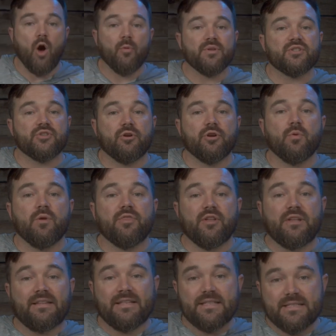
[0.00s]
I'll be starting with
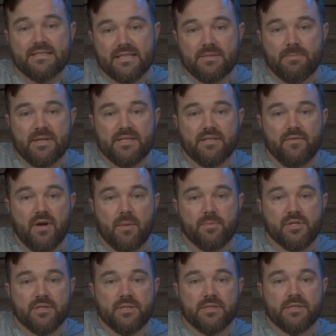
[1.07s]
the least expensive
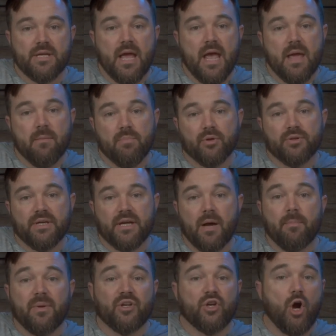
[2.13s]
options and building
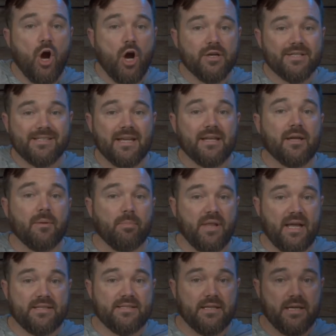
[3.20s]
up in cost and
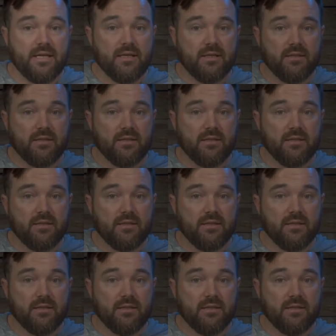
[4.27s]
complexity.